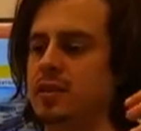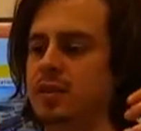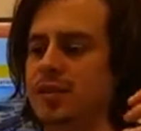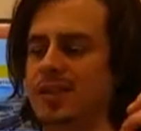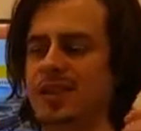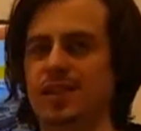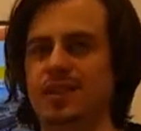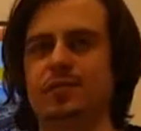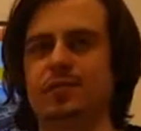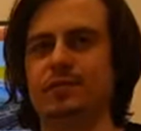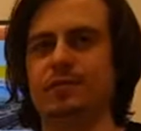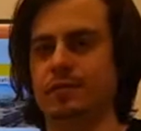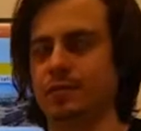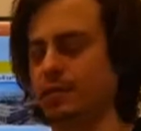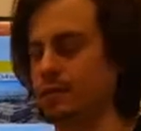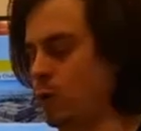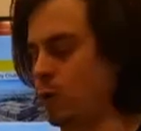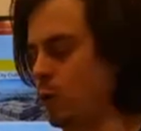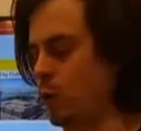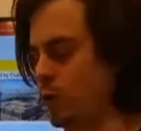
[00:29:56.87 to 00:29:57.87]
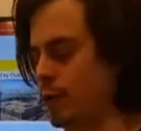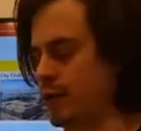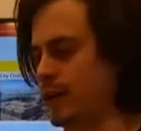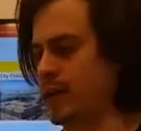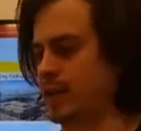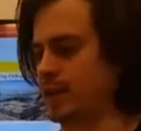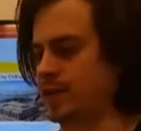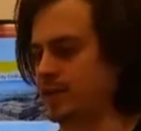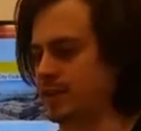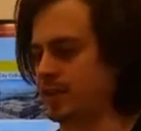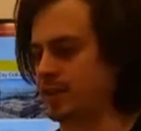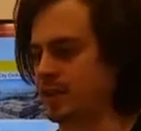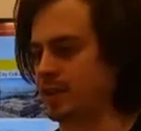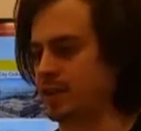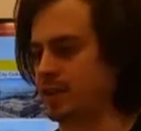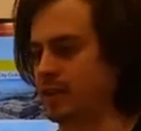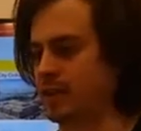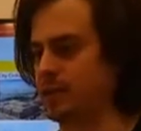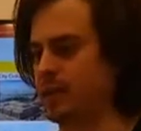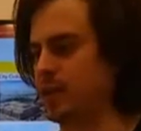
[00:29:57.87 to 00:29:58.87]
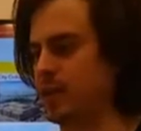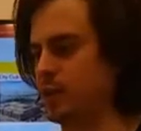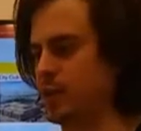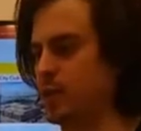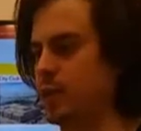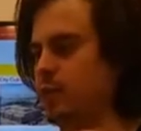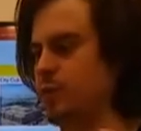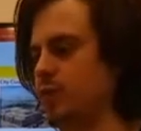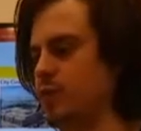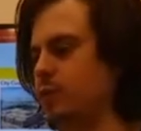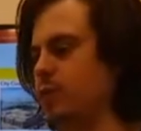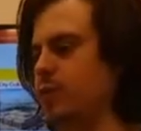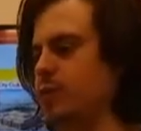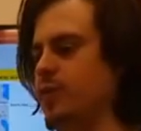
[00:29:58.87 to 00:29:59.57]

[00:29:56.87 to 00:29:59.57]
silver, coin actually starting to be loaned